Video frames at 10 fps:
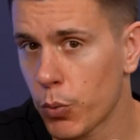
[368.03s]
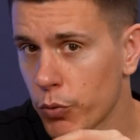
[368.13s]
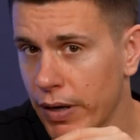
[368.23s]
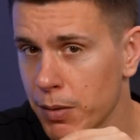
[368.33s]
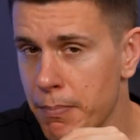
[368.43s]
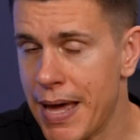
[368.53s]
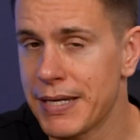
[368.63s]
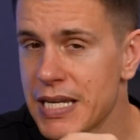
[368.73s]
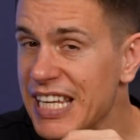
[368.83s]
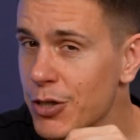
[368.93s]
I would
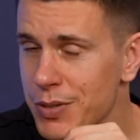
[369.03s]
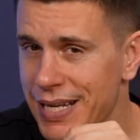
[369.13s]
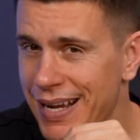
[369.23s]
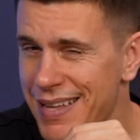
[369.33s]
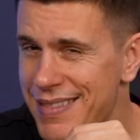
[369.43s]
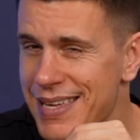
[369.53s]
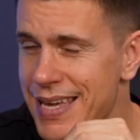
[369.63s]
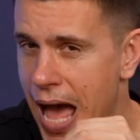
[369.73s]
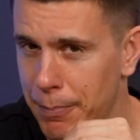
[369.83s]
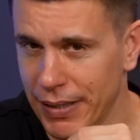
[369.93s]
recommend using
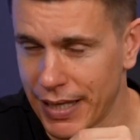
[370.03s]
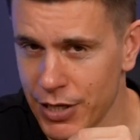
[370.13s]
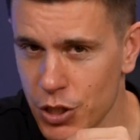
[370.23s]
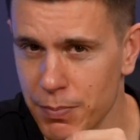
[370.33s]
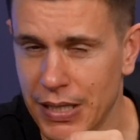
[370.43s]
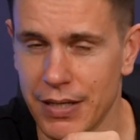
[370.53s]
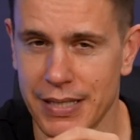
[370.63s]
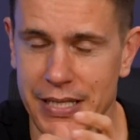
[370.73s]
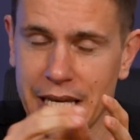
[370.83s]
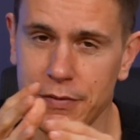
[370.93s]
the application because
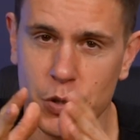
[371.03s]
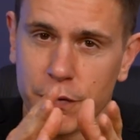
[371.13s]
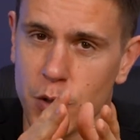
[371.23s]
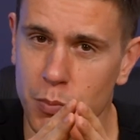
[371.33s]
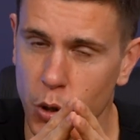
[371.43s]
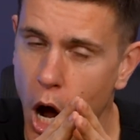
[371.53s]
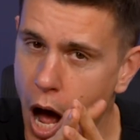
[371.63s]
it gives you a few more